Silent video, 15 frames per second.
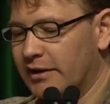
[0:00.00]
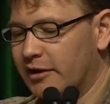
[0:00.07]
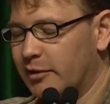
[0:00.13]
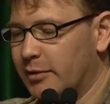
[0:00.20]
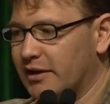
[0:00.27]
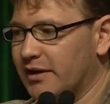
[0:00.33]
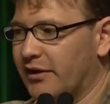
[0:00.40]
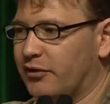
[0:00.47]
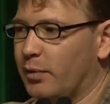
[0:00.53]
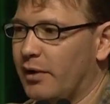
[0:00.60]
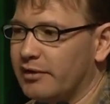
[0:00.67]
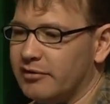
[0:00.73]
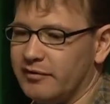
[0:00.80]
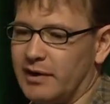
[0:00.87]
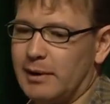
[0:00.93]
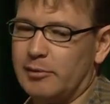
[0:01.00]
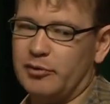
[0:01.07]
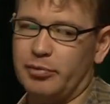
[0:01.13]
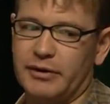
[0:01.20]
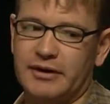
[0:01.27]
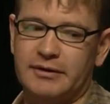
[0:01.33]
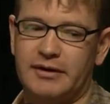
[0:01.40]
a little bit less well
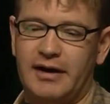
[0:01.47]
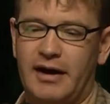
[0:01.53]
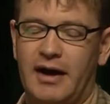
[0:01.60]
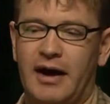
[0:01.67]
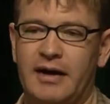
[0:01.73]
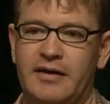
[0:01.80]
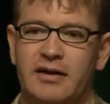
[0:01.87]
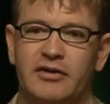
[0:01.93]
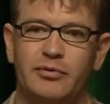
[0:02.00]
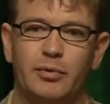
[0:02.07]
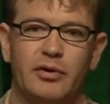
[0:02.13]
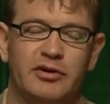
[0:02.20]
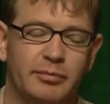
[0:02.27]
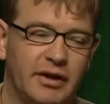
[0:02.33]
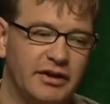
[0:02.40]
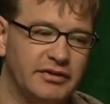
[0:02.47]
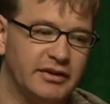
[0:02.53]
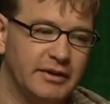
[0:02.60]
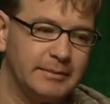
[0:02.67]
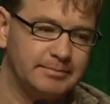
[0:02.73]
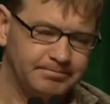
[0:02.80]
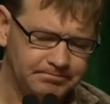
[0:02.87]
developed, but I think it's worth
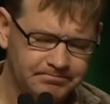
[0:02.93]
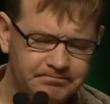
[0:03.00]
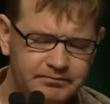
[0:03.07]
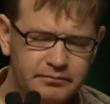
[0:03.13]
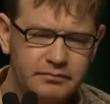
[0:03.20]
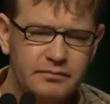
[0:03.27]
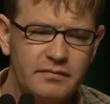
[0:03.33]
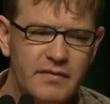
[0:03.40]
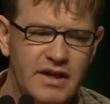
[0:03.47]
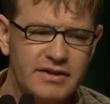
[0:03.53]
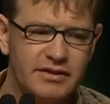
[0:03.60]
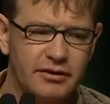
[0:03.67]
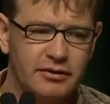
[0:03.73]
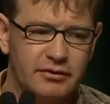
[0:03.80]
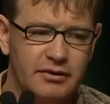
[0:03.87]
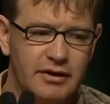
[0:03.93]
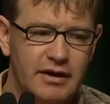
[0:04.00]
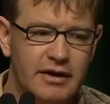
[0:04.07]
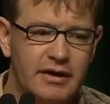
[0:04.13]
mentioning. So